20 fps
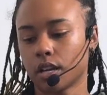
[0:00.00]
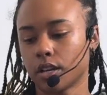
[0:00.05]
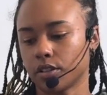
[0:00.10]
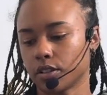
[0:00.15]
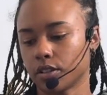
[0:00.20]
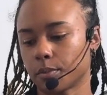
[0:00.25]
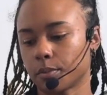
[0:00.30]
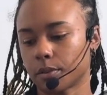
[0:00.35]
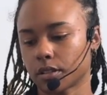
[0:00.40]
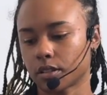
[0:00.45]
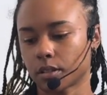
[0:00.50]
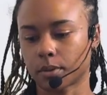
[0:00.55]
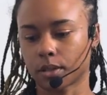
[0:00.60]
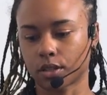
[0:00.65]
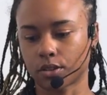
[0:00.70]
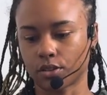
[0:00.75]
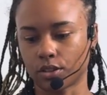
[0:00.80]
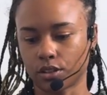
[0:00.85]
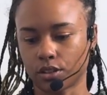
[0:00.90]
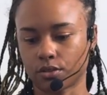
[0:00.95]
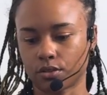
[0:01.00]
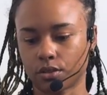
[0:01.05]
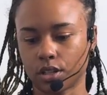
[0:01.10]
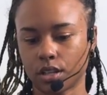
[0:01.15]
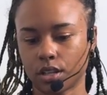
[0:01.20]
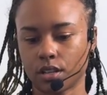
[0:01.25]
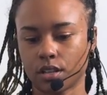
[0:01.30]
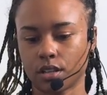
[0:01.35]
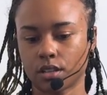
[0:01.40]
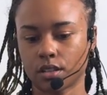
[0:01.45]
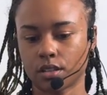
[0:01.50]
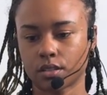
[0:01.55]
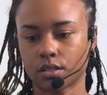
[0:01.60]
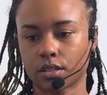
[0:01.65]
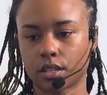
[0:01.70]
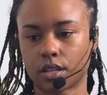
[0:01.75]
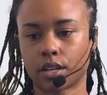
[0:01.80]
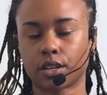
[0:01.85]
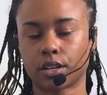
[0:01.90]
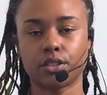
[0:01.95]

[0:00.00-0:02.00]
you could put them underneath your knees.